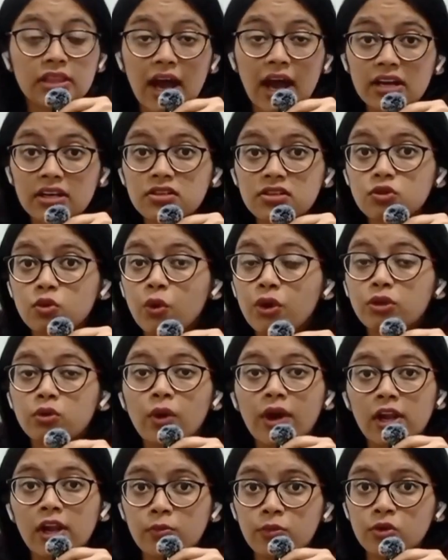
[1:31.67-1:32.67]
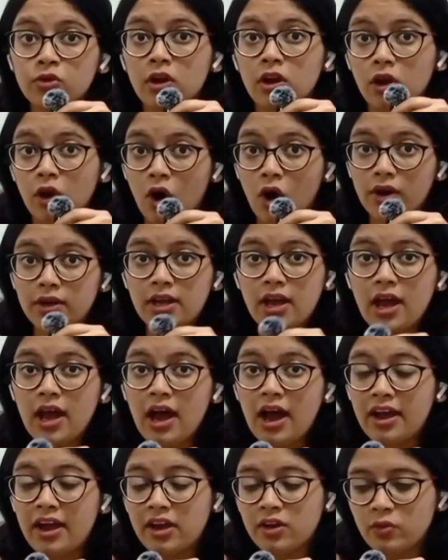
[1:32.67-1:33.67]
That is going to help you a lot.
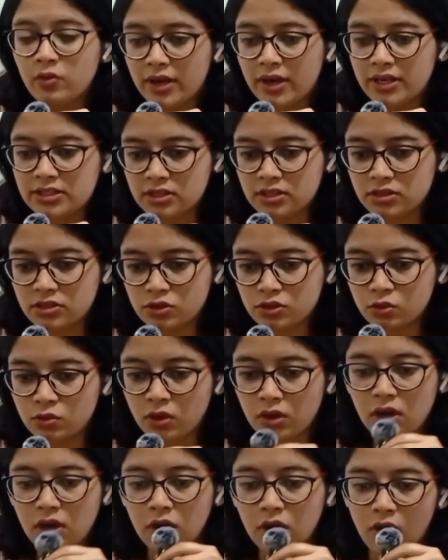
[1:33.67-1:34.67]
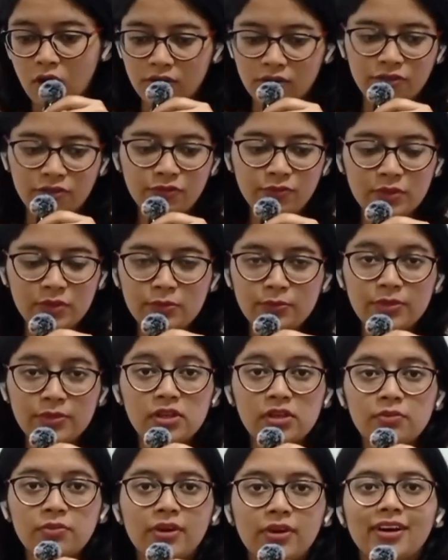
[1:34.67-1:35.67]
I advise this to a lot of
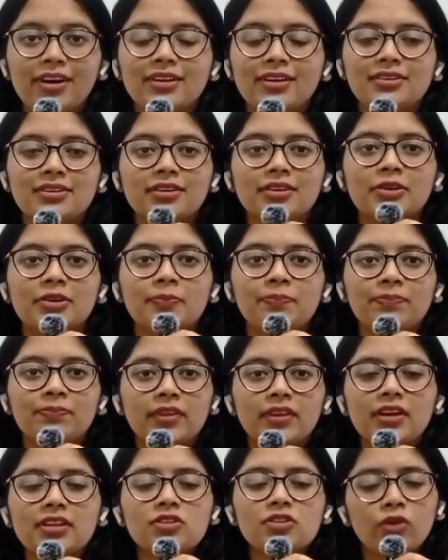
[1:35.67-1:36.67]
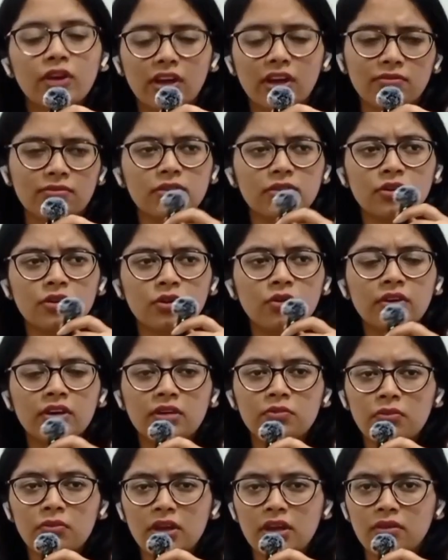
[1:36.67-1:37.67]
people, but it's okay.
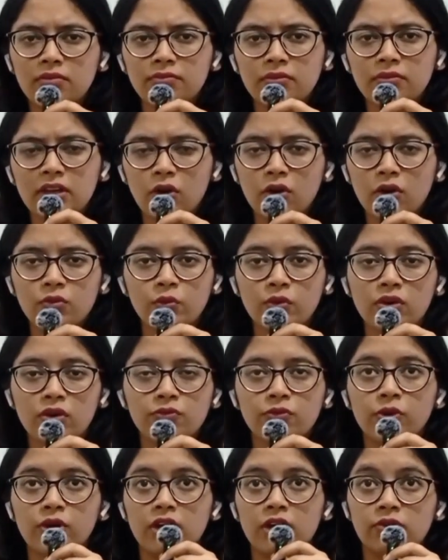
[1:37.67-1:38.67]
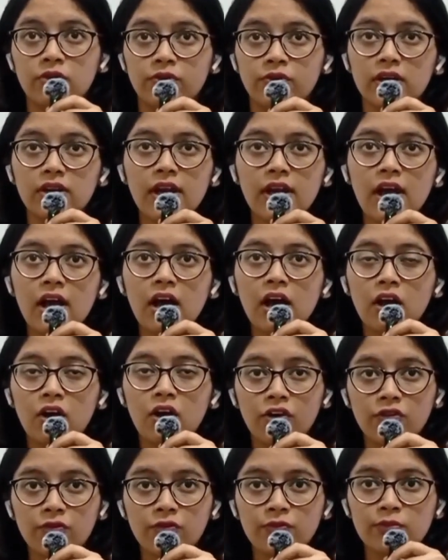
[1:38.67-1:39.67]
It may not work for everyone.
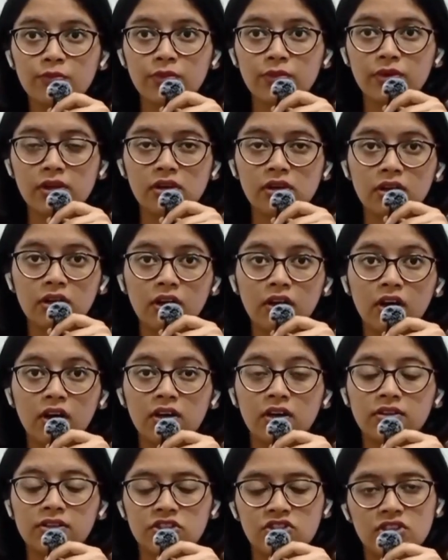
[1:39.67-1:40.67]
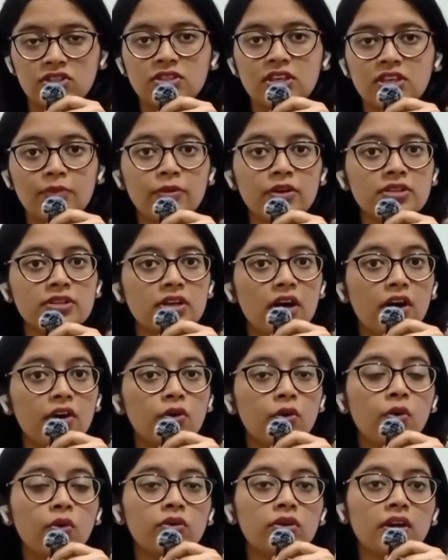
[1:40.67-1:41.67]
A lot of people, such as gamers,
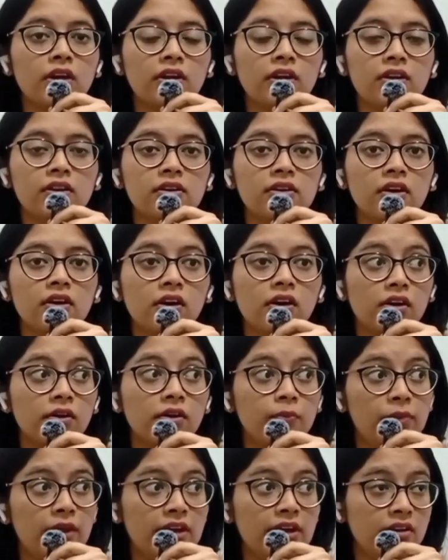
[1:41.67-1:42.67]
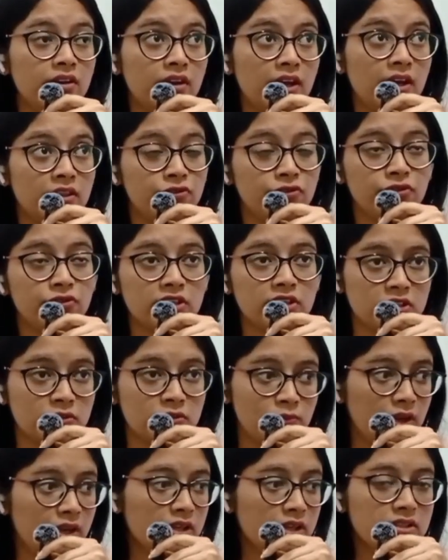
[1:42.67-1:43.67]
are good in Blender at the
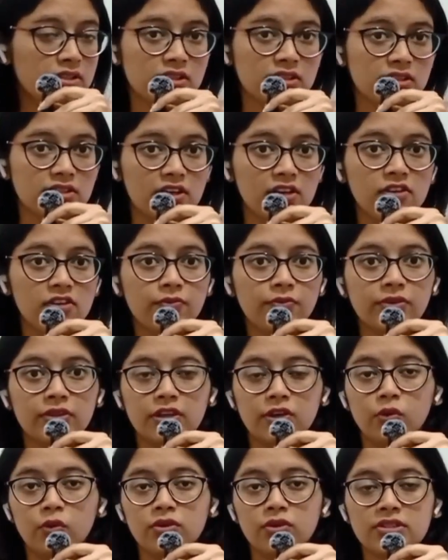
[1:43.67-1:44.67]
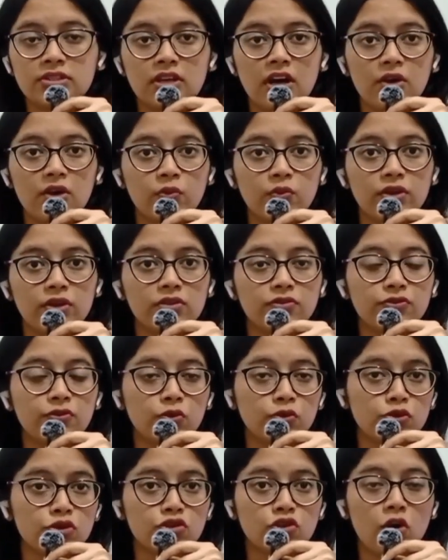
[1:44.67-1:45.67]
first place itself. They don't start with
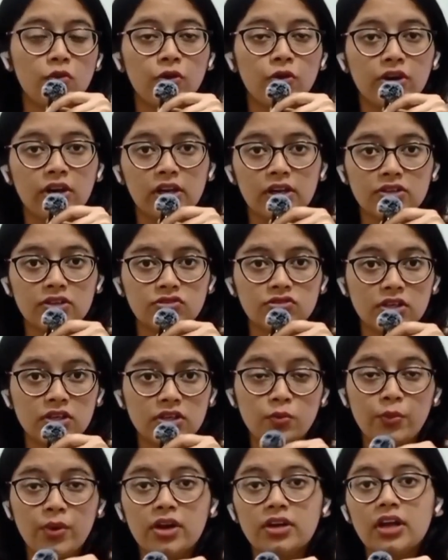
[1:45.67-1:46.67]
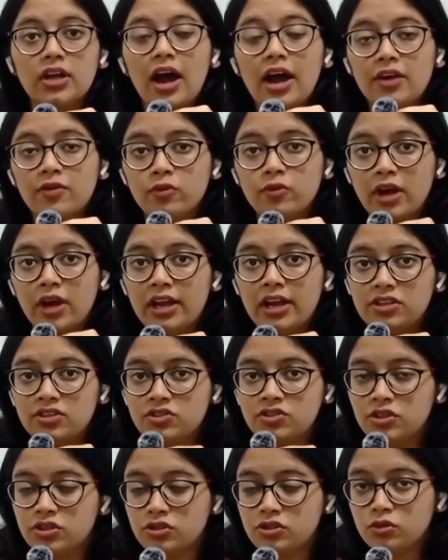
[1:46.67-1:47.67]
Photoshop or Illustrator, but I would
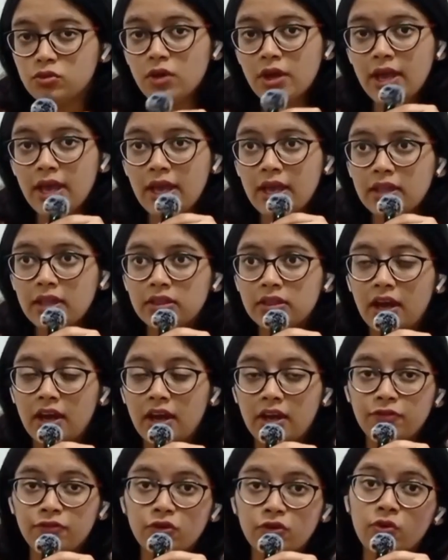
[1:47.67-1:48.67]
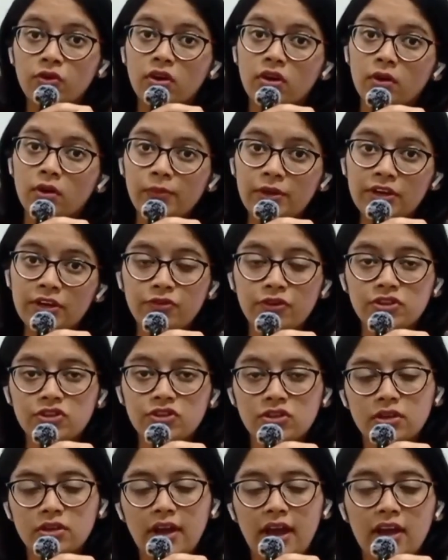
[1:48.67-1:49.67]
highly suggest you that if you're a complete
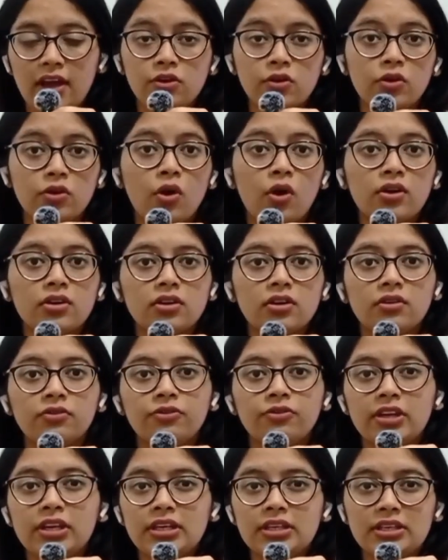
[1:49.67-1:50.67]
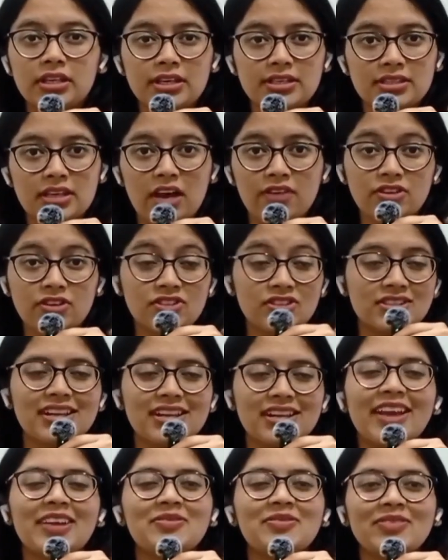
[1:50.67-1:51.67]
fresher and you're not a very tech savvy
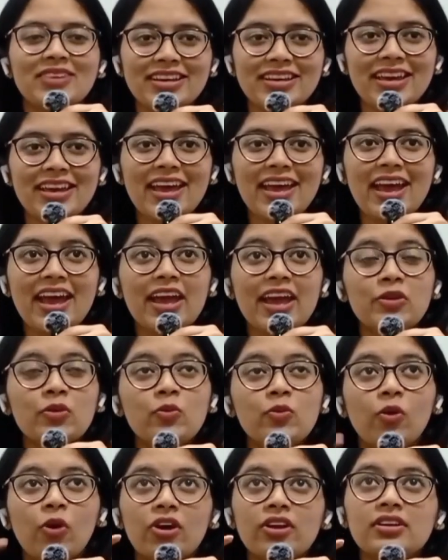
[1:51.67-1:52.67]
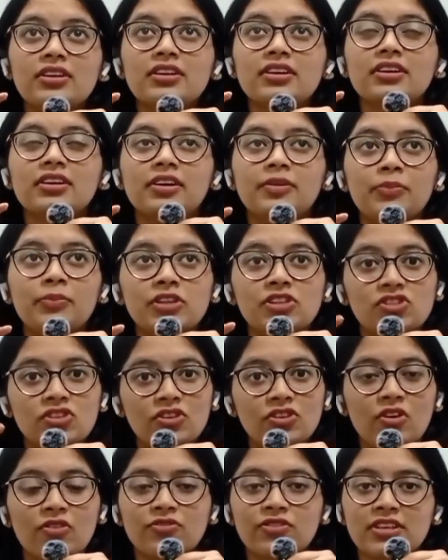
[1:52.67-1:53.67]
just like me, and you want a
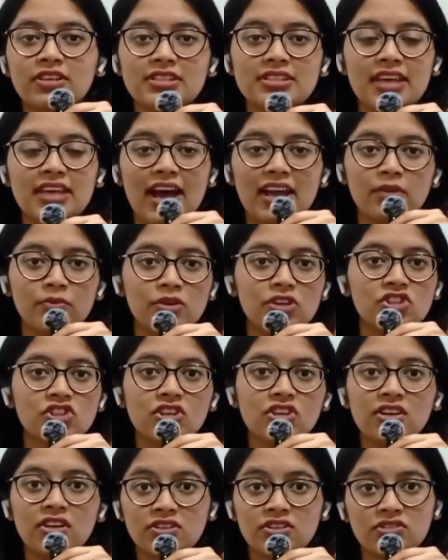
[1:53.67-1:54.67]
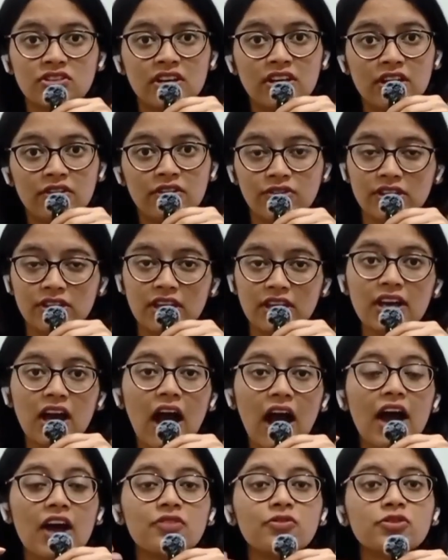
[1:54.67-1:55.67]
picture of this animation industry and
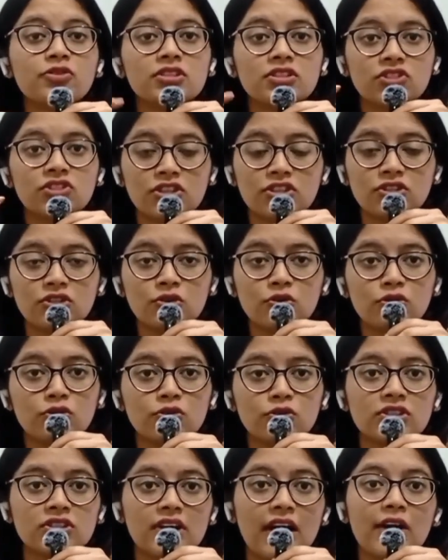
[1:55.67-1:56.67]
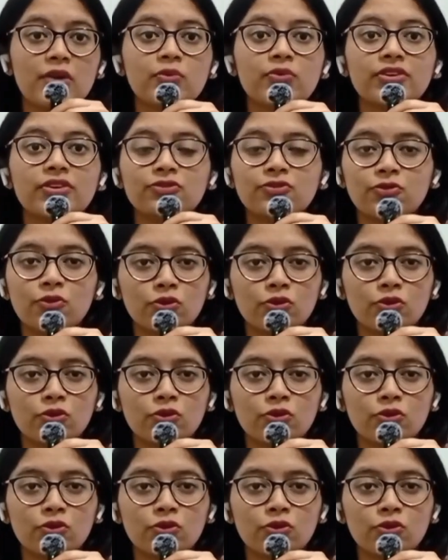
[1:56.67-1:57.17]
everything, I would suggest you to start with